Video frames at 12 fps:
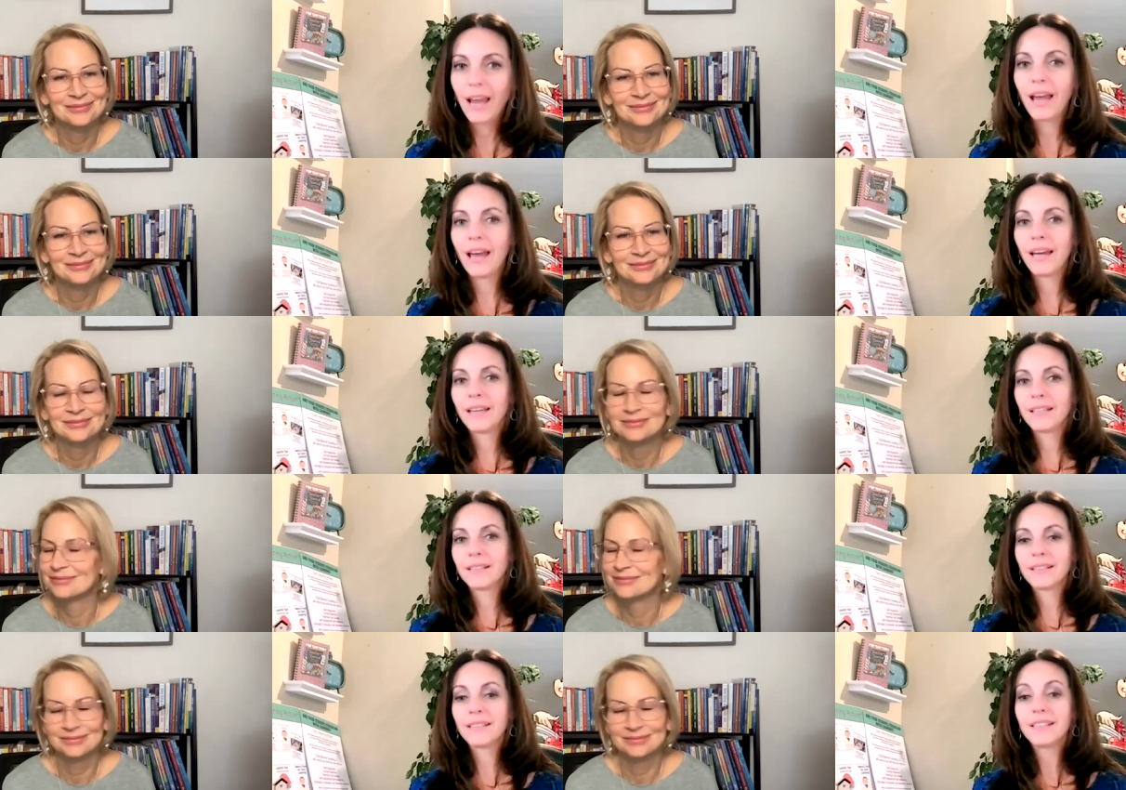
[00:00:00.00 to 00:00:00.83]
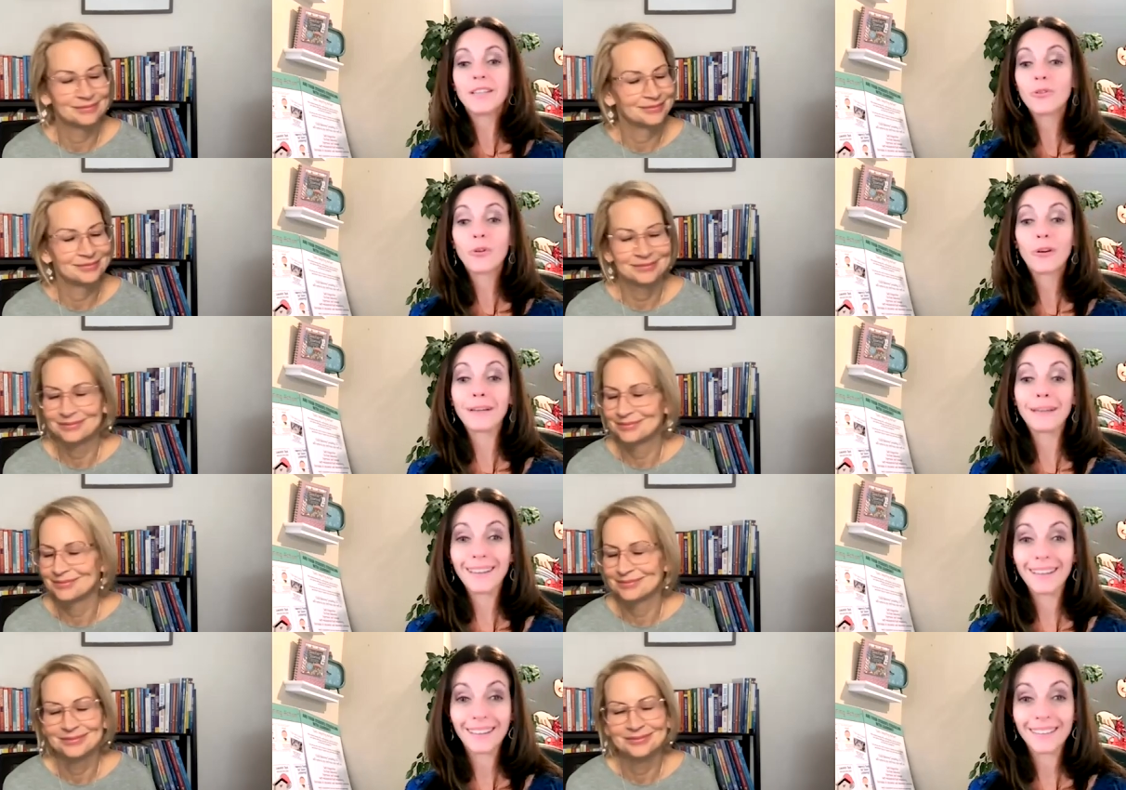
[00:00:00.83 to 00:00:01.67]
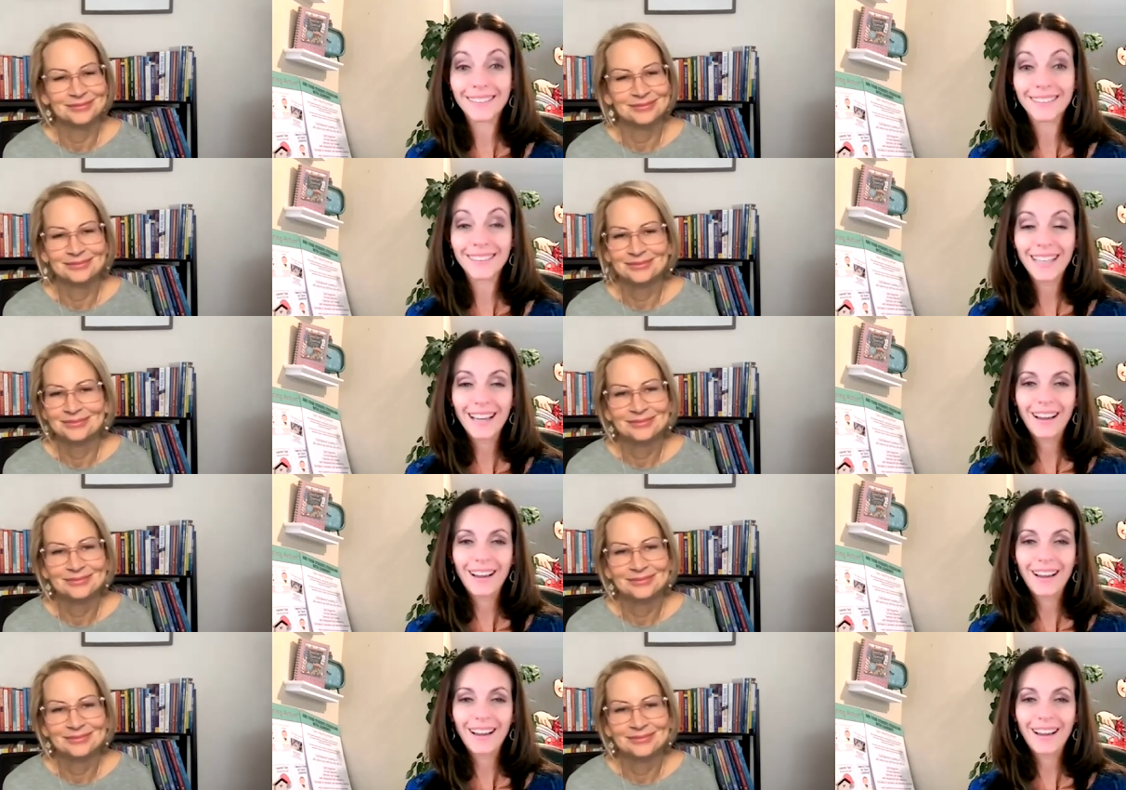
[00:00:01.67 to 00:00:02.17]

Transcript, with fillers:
Speaker 1: and neither are kids.